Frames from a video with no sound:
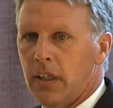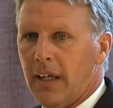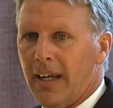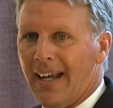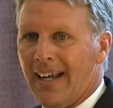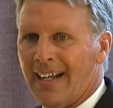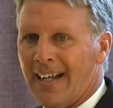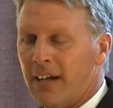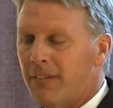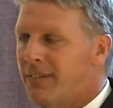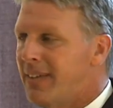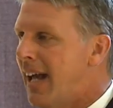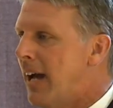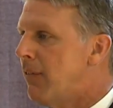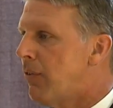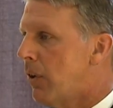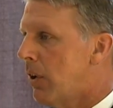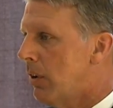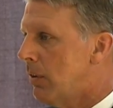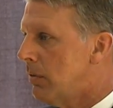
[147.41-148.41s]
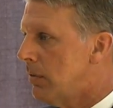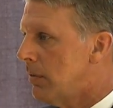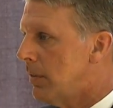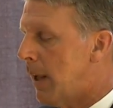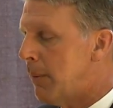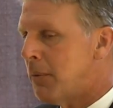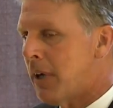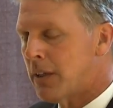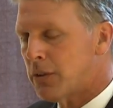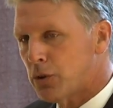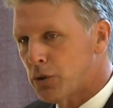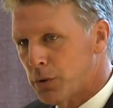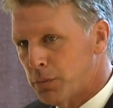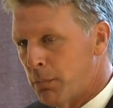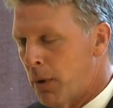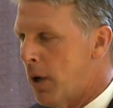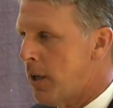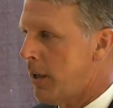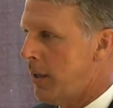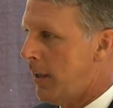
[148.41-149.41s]
And I'm not
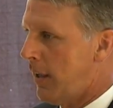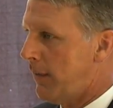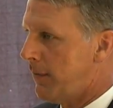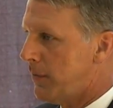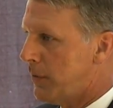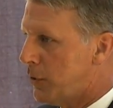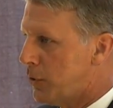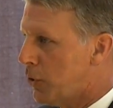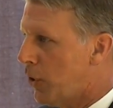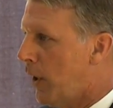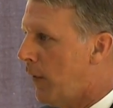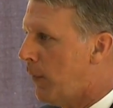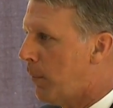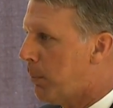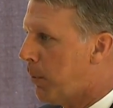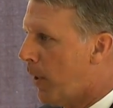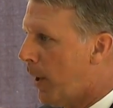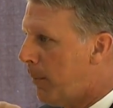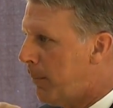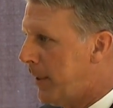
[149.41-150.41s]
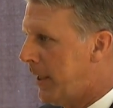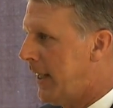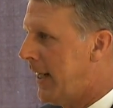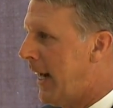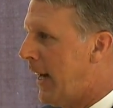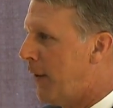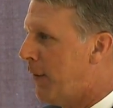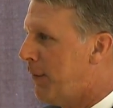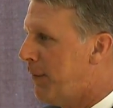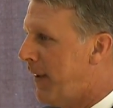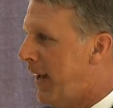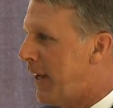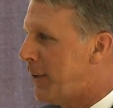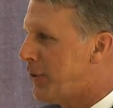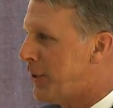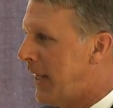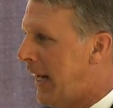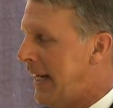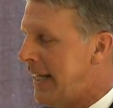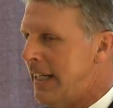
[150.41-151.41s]
smart enough to solve a problem in a narrow
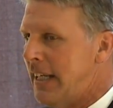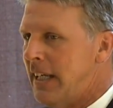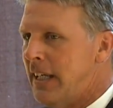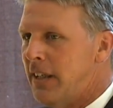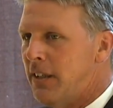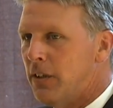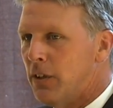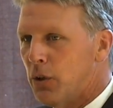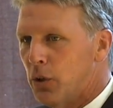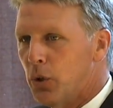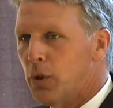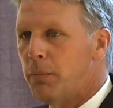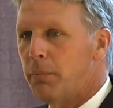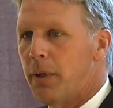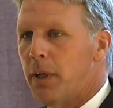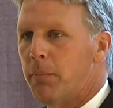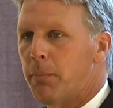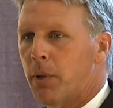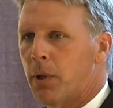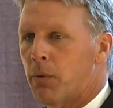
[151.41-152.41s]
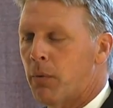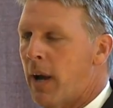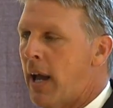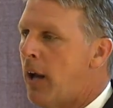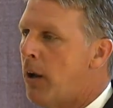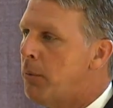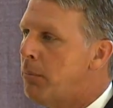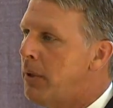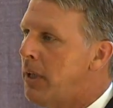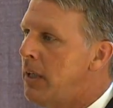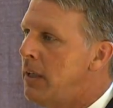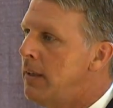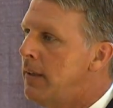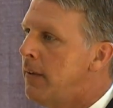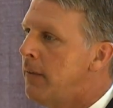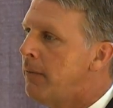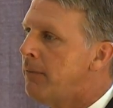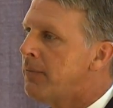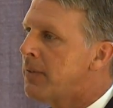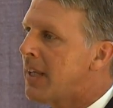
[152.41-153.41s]
fashion. I need good people around me.
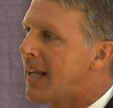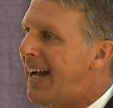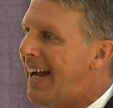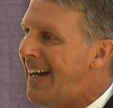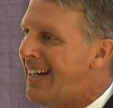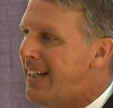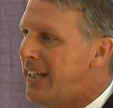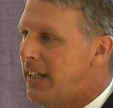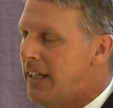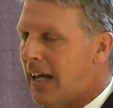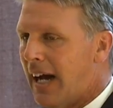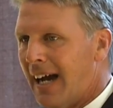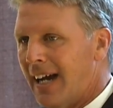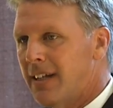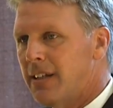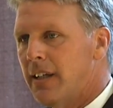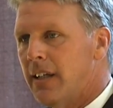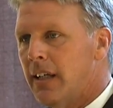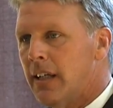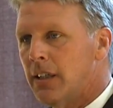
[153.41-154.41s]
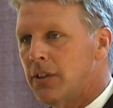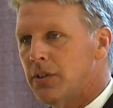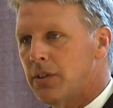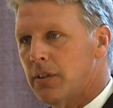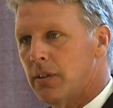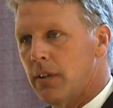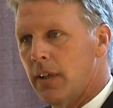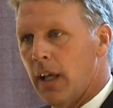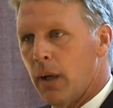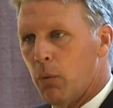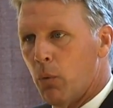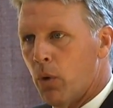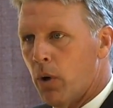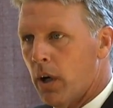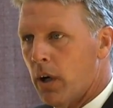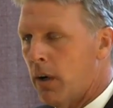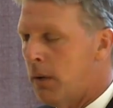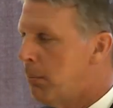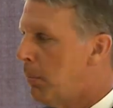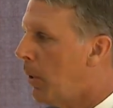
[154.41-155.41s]
I need ideas that
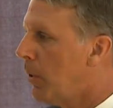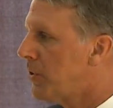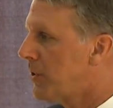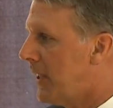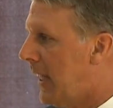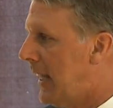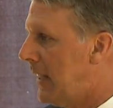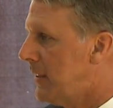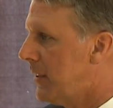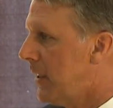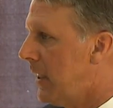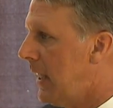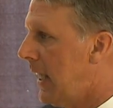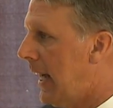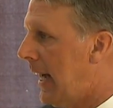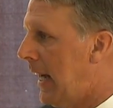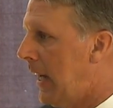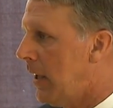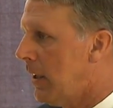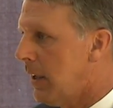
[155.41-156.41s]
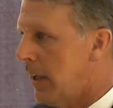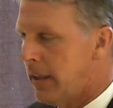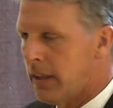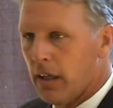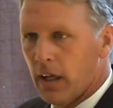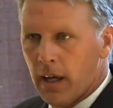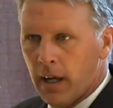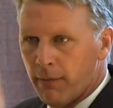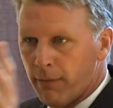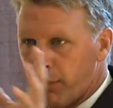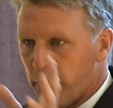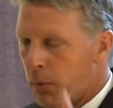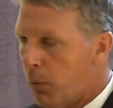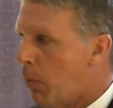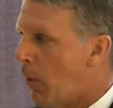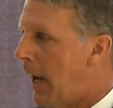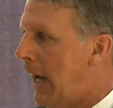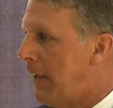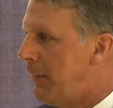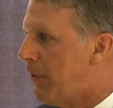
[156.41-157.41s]
work on both sides of the aisle and that come from a
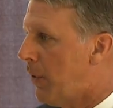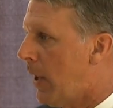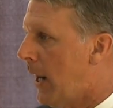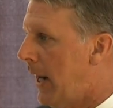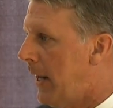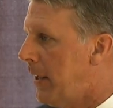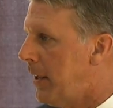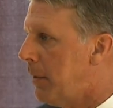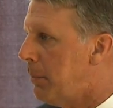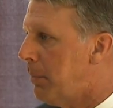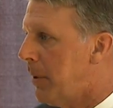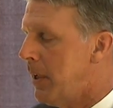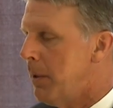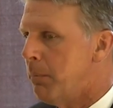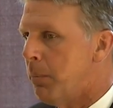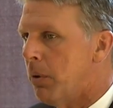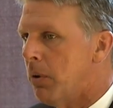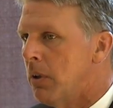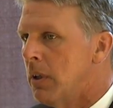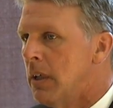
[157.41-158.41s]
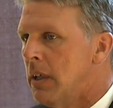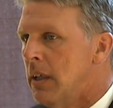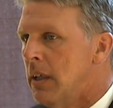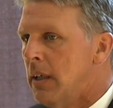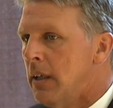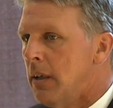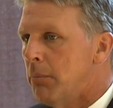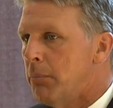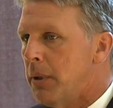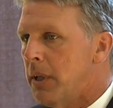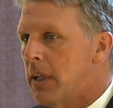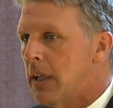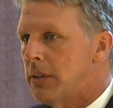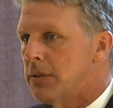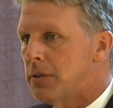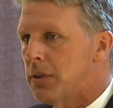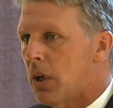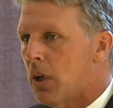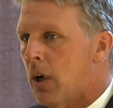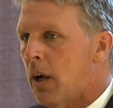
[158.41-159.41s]
wide variety of people.
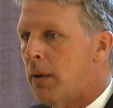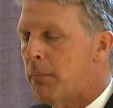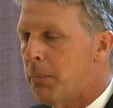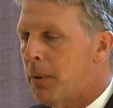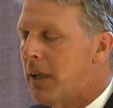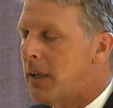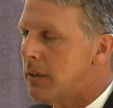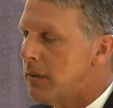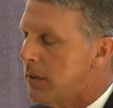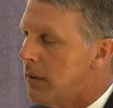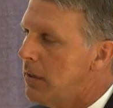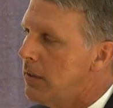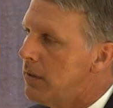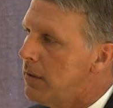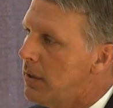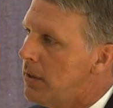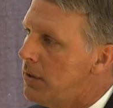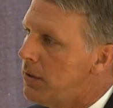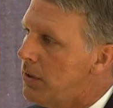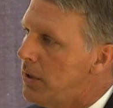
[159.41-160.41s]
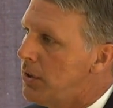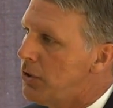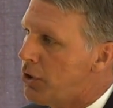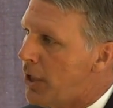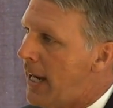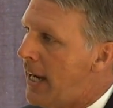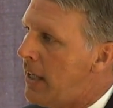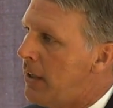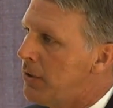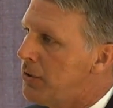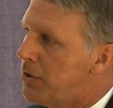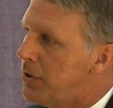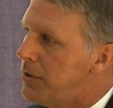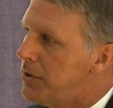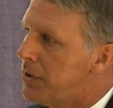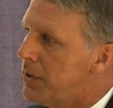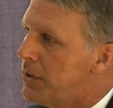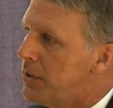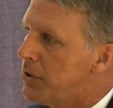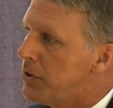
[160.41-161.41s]
Because the
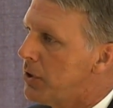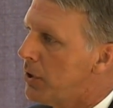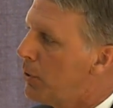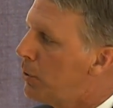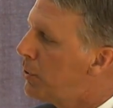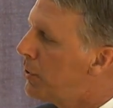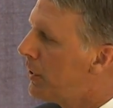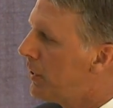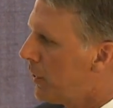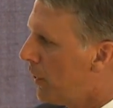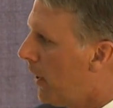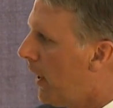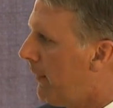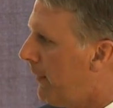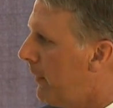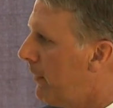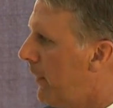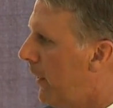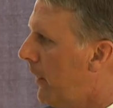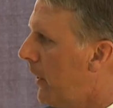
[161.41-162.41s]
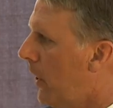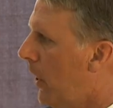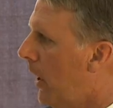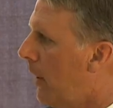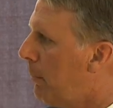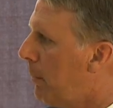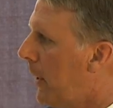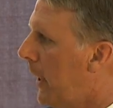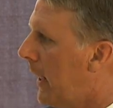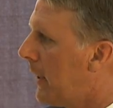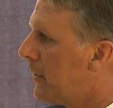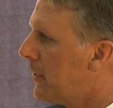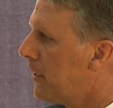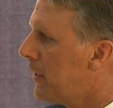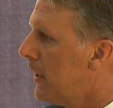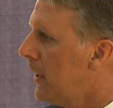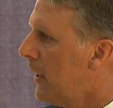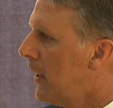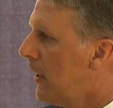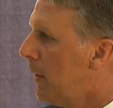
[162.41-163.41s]
challenges and the solutions are often very complex
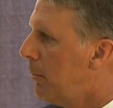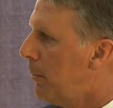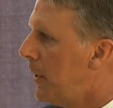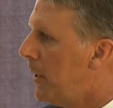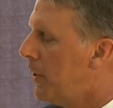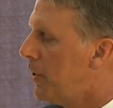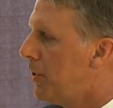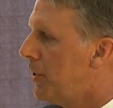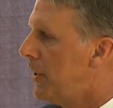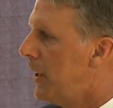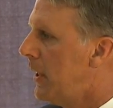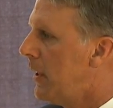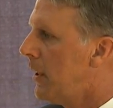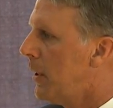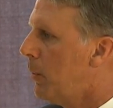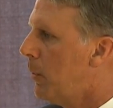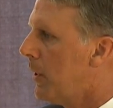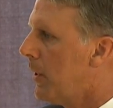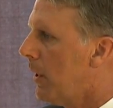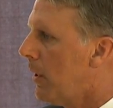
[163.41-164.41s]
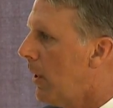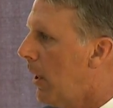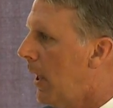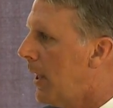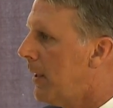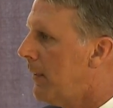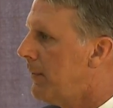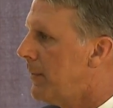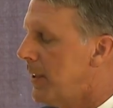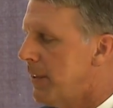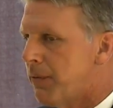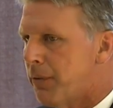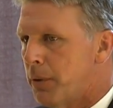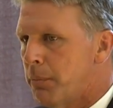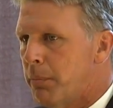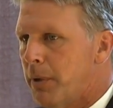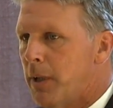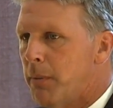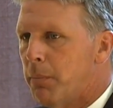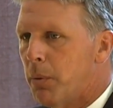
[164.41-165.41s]
because you're dealing with a lot of different
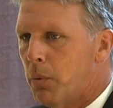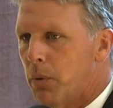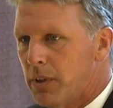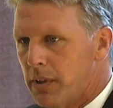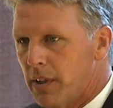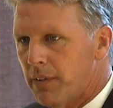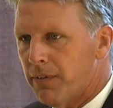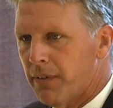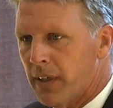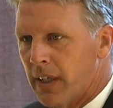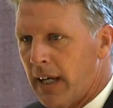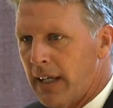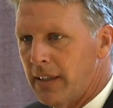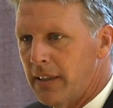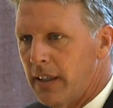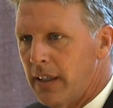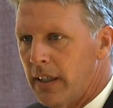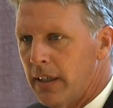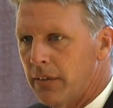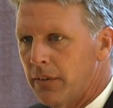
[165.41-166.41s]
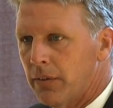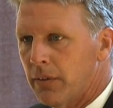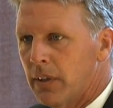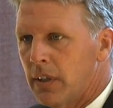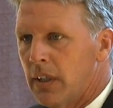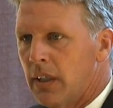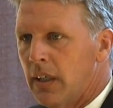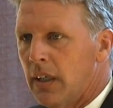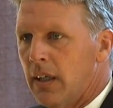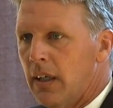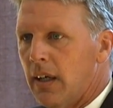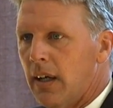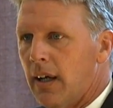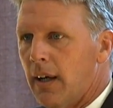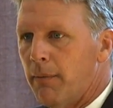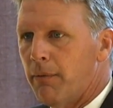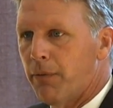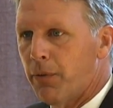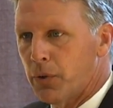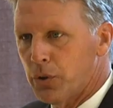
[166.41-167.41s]
people with different ideas
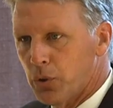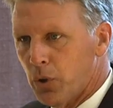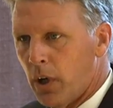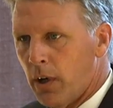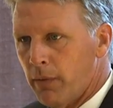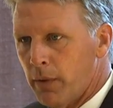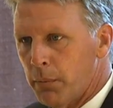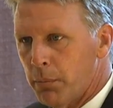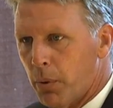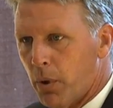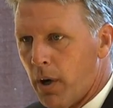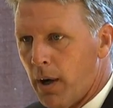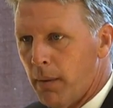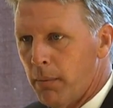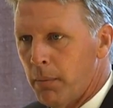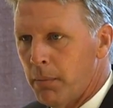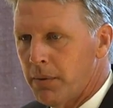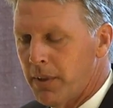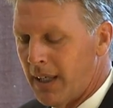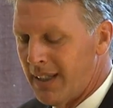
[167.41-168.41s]
for solving problems.